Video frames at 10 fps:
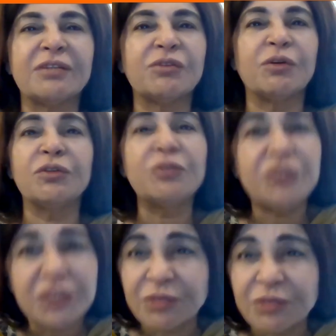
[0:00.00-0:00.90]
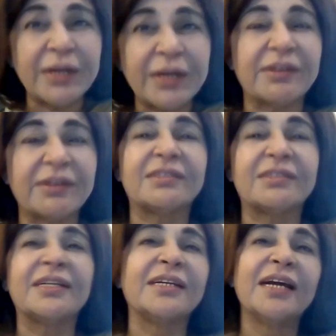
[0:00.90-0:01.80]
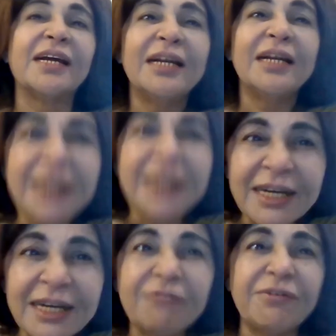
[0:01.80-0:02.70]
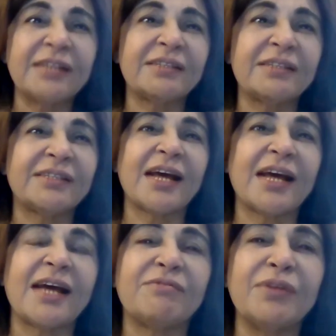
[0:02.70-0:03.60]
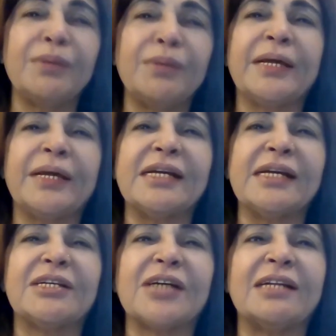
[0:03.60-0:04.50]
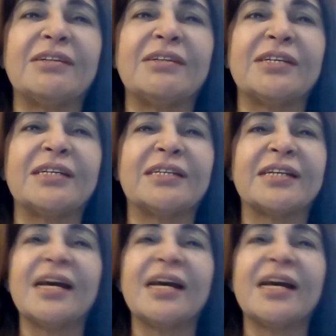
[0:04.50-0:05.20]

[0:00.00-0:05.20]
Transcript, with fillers: So all those children who are interested in lit fests and filmmaking challenges